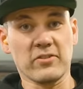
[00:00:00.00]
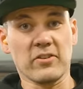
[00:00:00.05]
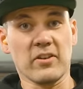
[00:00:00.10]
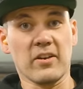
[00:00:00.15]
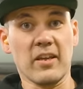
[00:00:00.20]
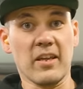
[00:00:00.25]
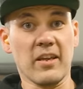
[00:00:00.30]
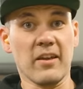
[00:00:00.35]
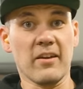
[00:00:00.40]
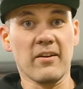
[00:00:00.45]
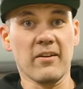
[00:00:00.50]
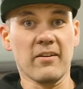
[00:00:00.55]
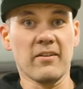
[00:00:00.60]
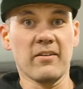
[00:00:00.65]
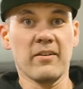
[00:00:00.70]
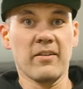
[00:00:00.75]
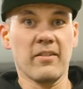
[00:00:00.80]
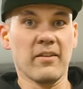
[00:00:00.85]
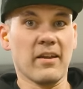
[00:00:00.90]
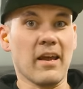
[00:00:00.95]
gonna hear
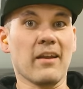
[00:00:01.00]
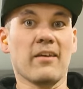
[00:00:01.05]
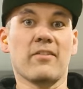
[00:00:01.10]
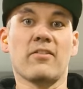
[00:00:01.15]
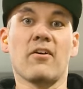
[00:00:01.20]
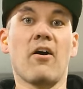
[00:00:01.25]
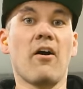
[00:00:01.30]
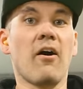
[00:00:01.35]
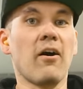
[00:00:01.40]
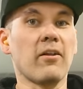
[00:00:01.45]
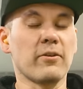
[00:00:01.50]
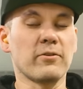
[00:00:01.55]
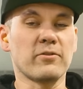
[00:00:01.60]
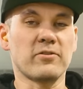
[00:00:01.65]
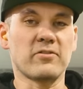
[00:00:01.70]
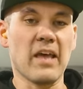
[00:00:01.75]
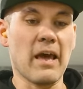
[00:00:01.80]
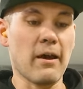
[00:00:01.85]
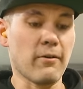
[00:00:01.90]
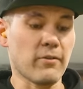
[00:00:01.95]
kind of the hollow
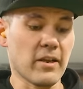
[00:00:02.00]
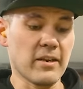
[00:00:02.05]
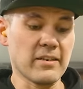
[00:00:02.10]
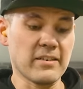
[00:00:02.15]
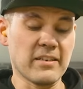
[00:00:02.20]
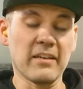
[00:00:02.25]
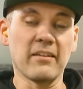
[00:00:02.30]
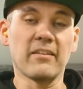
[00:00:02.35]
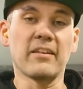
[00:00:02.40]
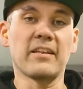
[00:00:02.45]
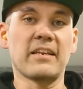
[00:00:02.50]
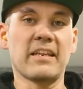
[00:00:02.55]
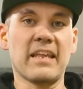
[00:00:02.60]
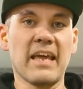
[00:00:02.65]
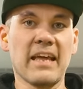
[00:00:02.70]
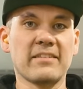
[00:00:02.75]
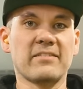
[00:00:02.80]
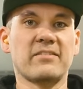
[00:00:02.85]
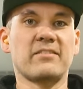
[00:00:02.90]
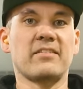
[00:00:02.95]
sound until it
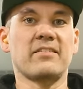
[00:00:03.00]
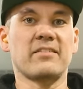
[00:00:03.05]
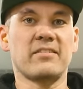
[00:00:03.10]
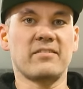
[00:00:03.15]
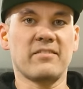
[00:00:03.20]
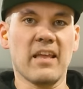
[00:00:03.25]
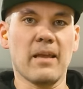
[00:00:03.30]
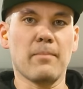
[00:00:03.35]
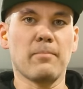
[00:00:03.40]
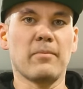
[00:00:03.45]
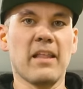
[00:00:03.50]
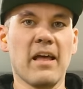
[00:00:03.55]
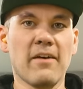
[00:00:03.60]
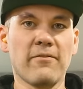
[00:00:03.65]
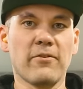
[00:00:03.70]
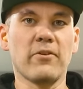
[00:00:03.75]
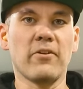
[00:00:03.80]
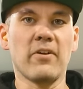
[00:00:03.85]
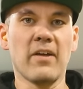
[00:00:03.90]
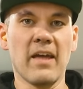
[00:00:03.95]
gets to the same
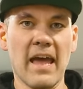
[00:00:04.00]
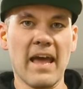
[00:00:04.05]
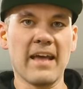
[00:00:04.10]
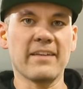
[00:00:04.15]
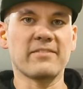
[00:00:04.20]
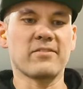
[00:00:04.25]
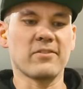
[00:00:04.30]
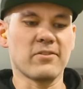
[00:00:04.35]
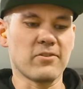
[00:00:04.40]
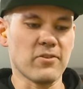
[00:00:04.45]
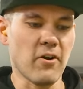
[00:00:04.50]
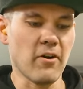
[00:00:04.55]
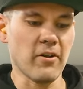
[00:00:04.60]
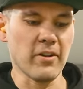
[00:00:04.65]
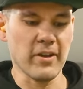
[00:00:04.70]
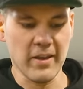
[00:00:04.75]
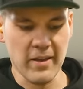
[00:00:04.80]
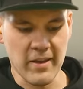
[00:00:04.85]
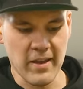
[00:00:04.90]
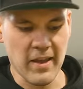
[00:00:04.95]
level as the
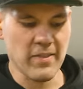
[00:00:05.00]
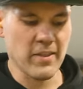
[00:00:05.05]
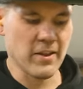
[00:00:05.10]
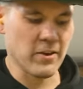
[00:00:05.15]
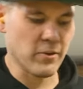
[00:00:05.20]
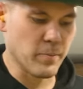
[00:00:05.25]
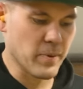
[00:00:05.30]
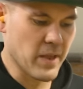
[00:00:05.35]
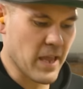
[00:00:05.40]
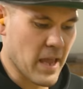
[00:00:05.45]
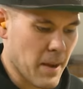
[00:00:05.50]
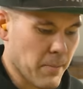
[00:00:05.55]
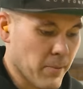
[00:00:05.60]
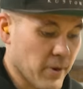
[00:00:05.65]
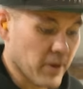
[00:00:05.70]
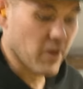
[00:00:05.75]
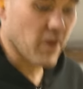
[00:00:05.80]
dolly, and then you'll be hammering